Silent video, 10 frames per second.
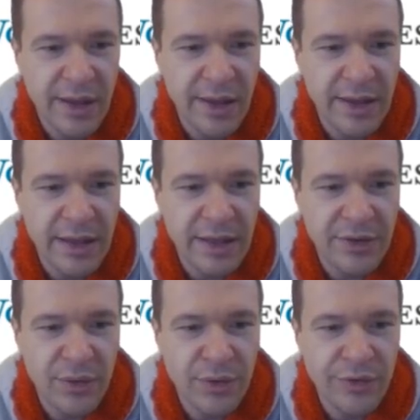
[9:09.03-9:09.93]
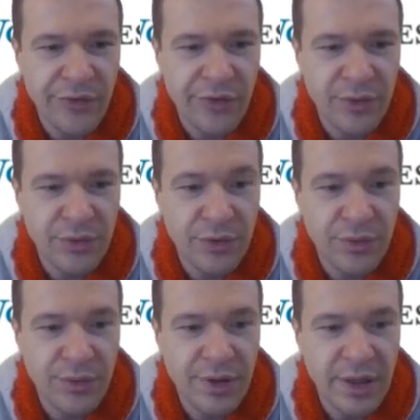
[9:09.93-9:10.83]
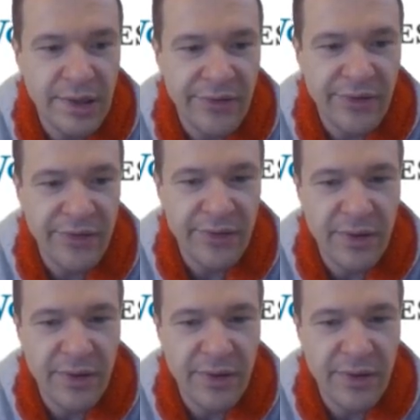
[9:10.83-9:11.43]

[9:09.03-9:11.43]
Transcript: And also do this